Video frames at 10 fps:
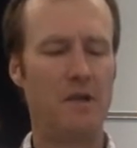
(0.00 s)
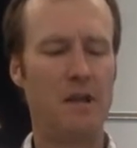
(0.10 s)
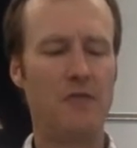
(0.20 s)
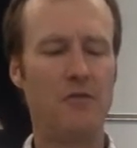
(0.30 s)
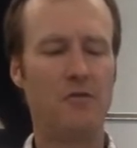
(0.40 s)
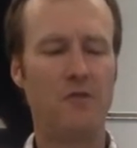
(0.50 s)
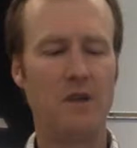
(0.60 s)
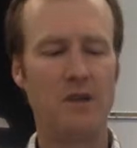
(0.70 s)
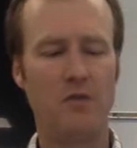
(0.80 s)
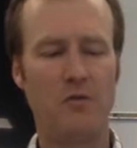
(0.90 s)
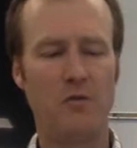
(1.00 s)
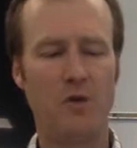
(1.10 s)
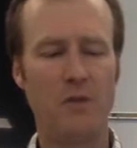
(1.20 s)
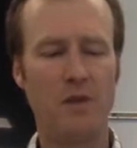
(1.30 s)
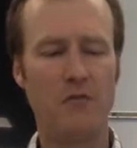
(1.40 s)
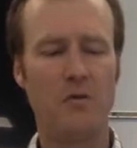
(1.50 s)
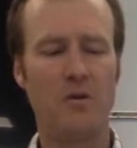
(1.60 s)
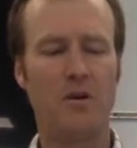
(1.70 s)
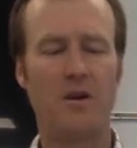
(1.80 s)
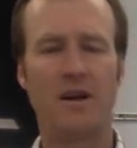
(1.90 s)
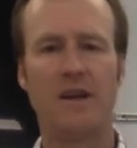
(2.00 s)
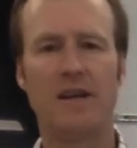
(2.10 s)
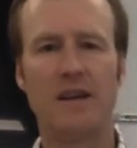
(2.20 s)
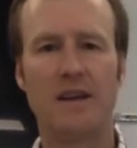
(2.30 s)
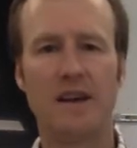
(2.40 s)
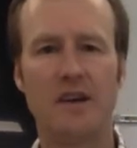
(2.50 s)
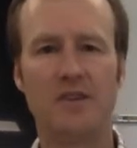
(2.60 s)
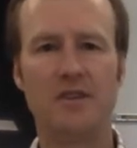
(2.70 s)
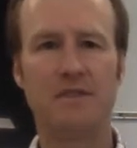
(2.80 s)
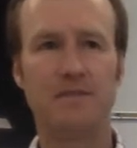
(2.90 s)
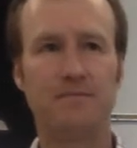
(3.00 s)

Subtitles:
In the formula for kinetic energy,